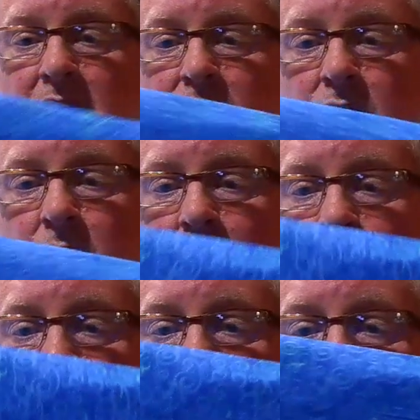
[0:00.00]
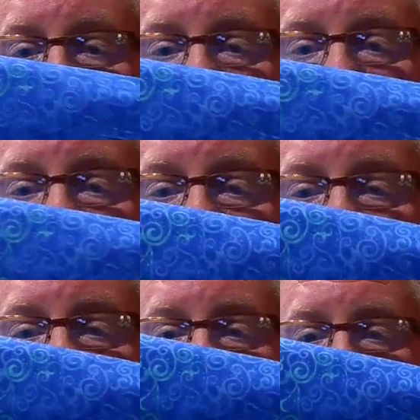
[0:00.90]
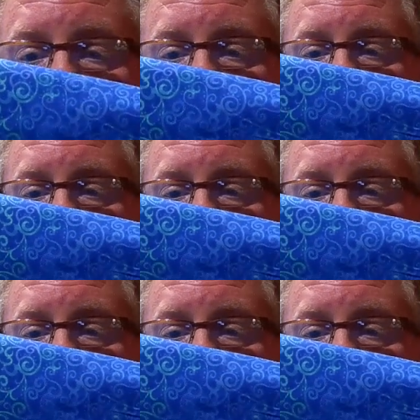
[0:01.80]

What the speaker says: real well, there's a big wrinkle.